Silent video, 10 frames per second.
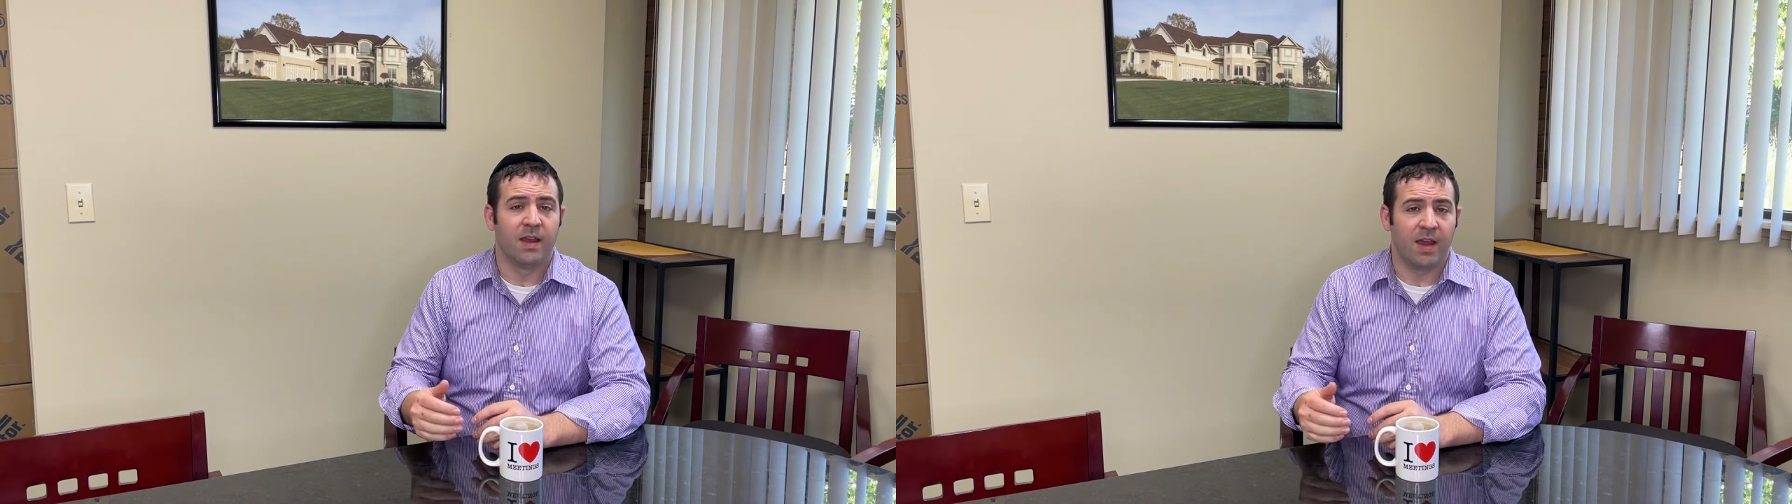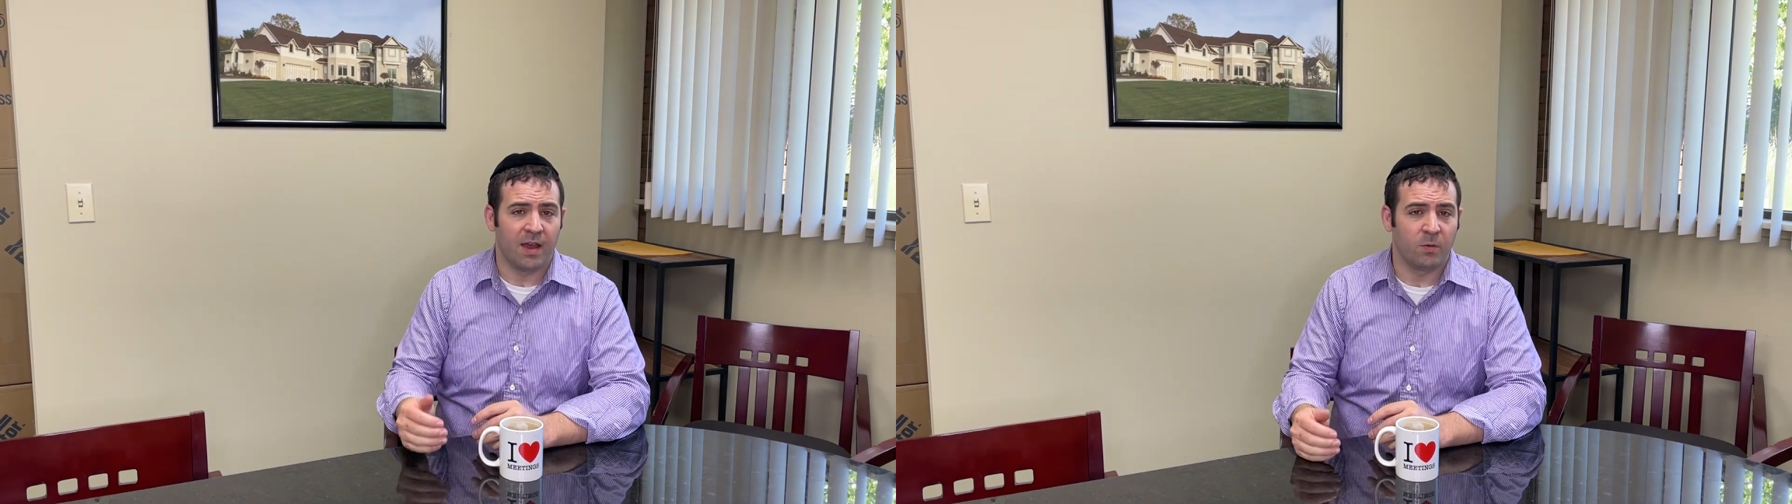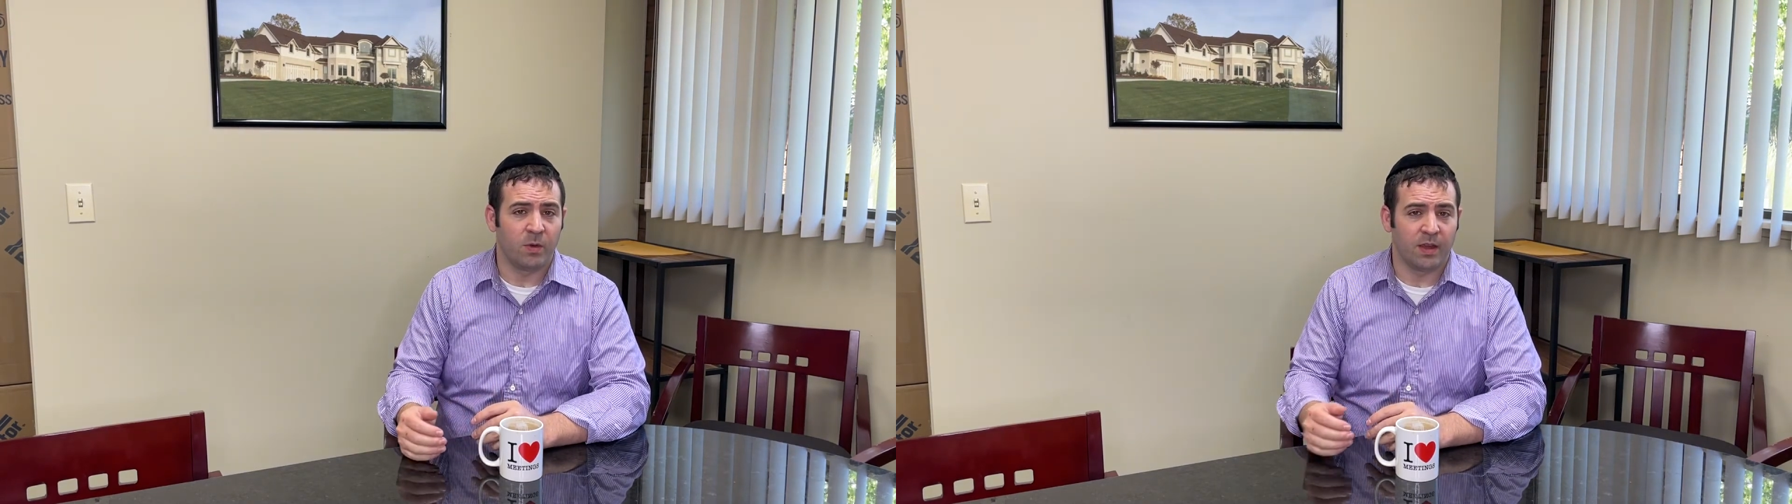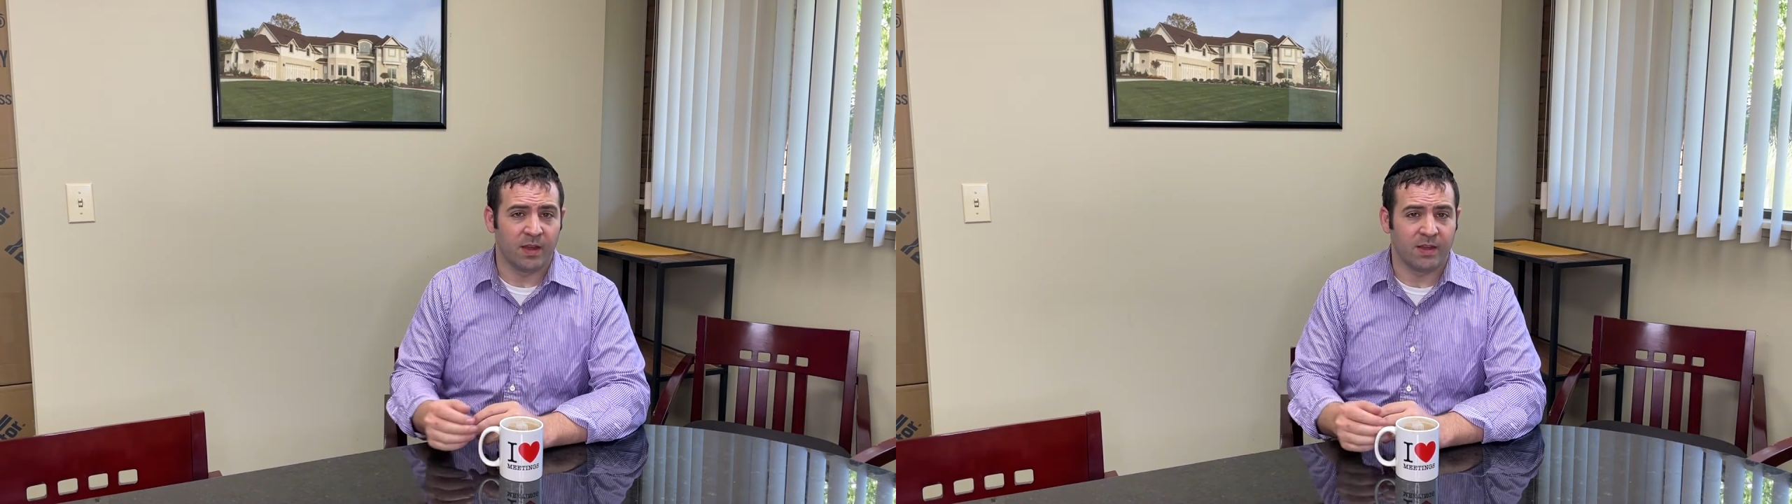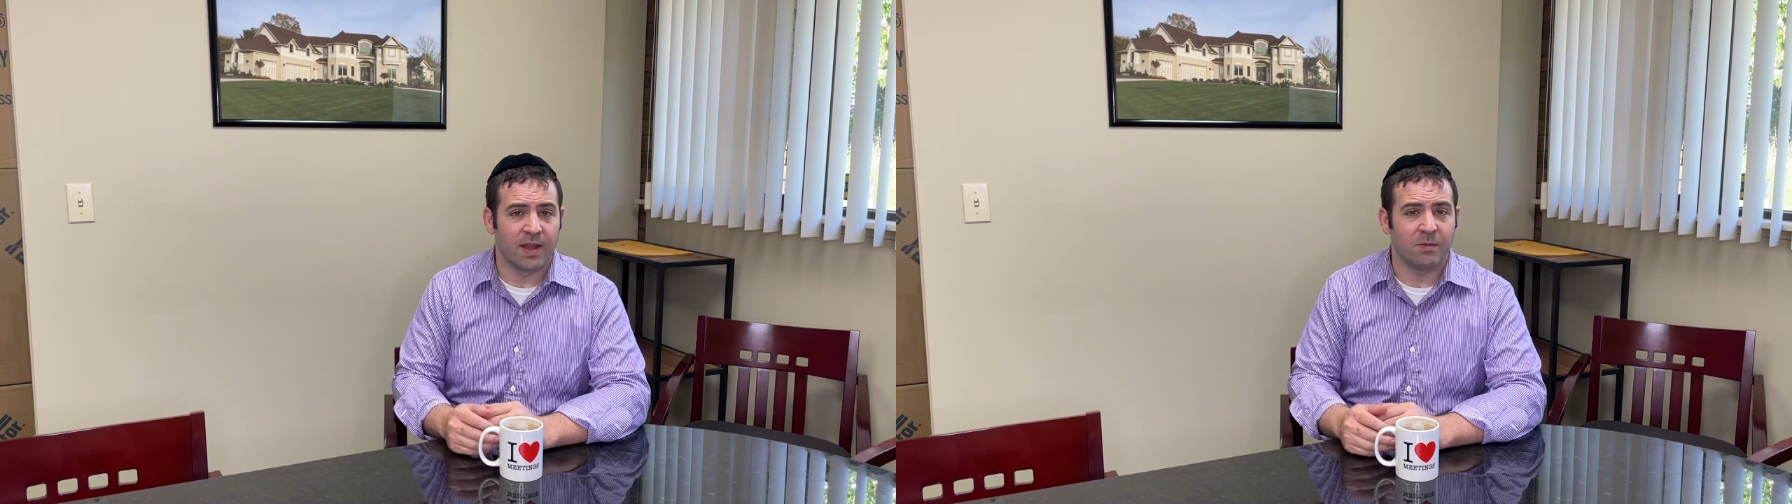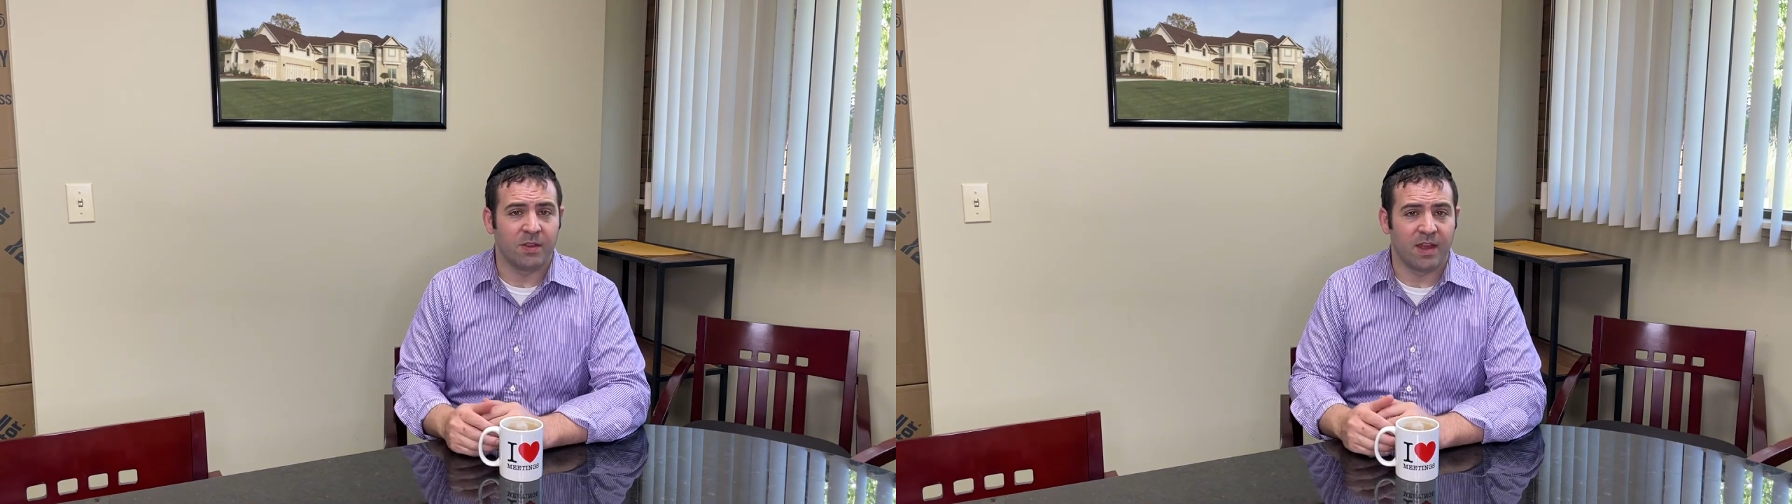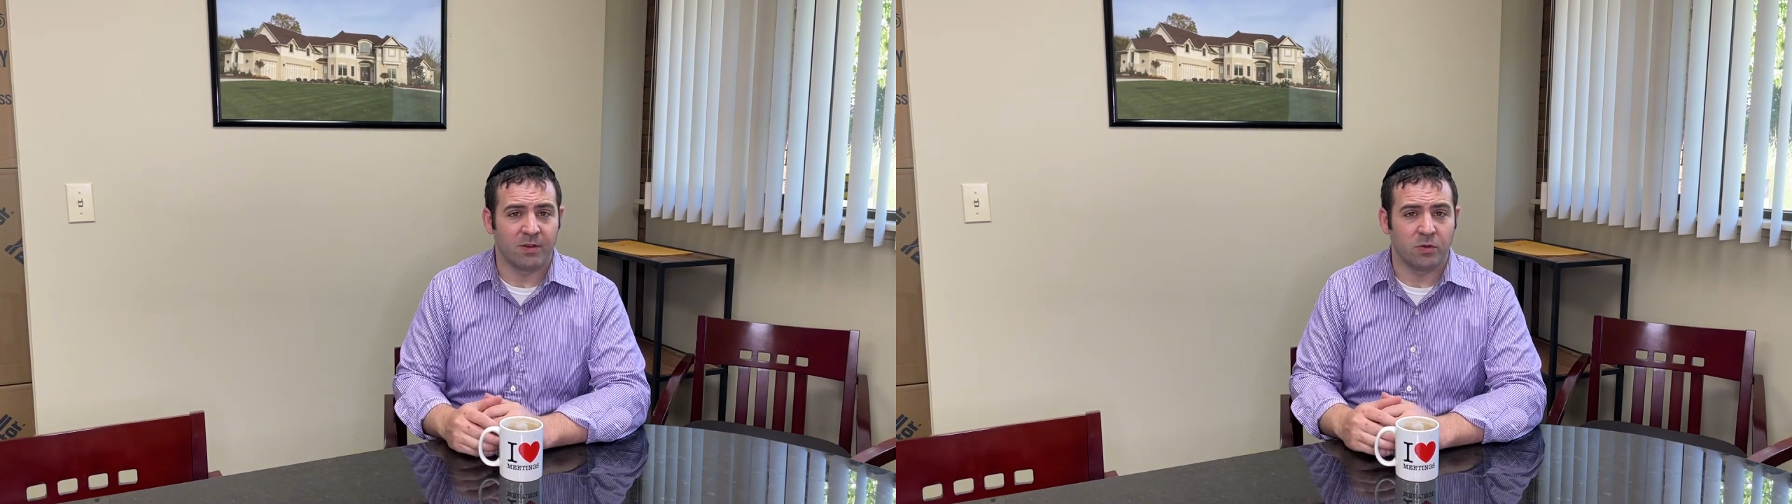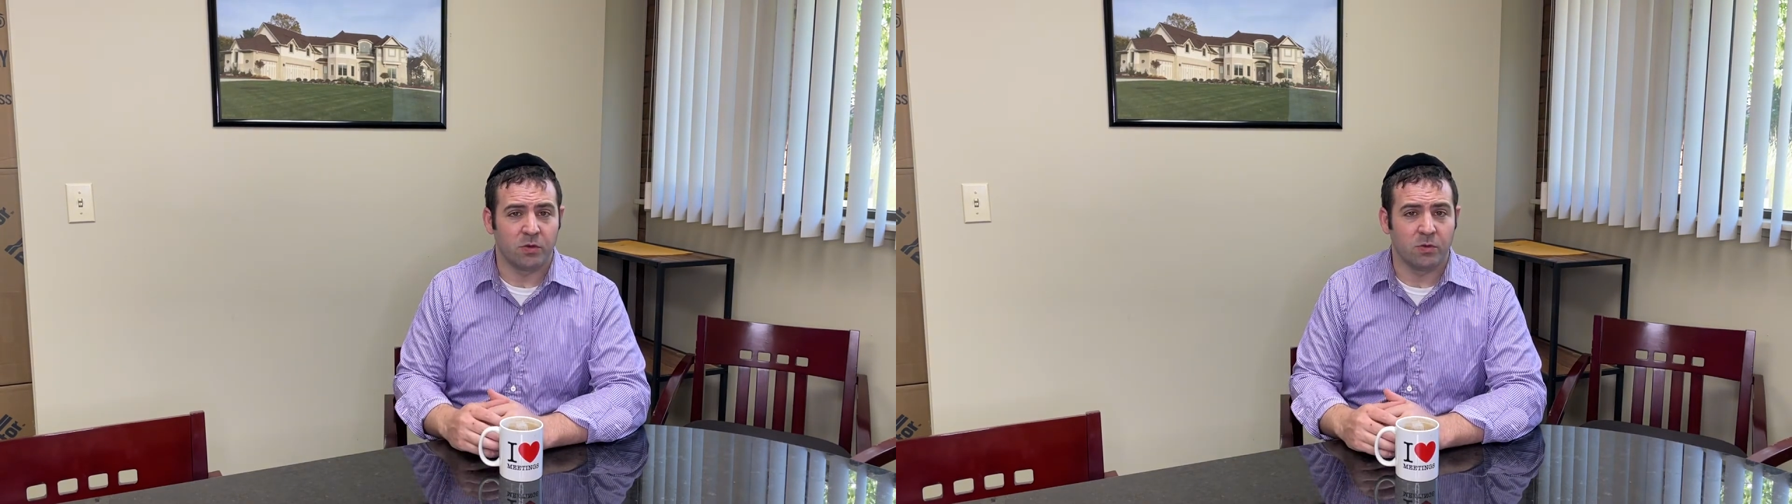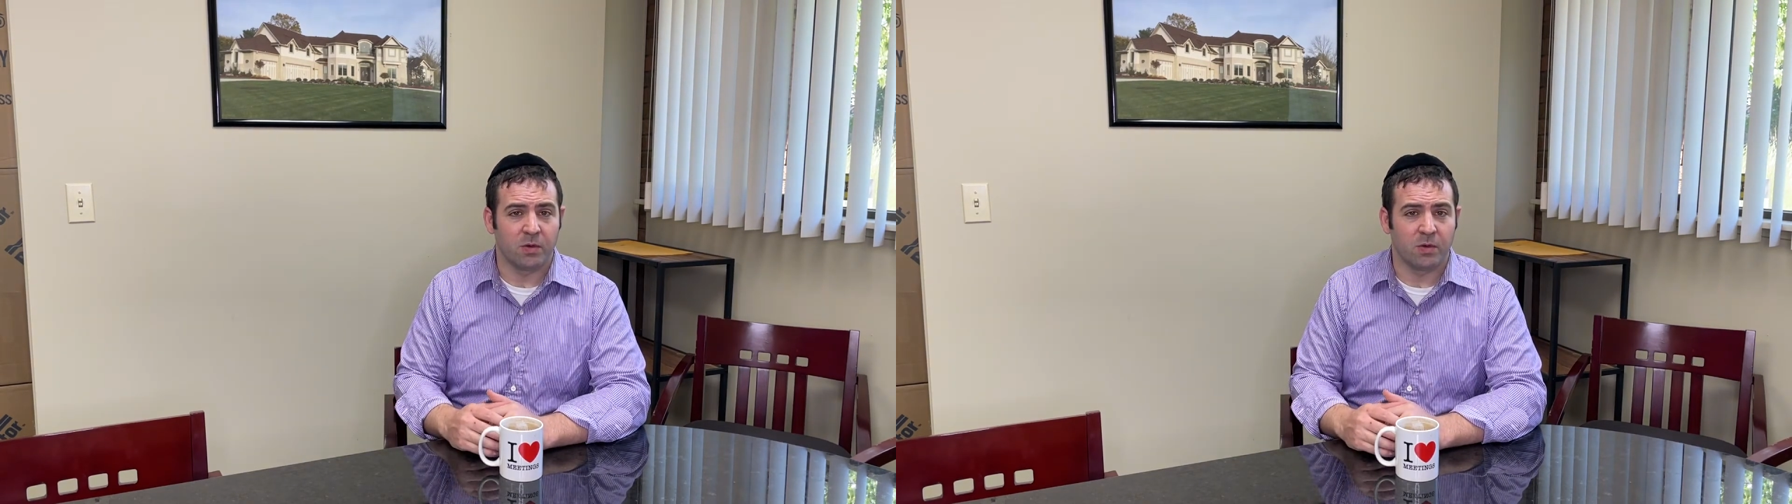and we attempt then to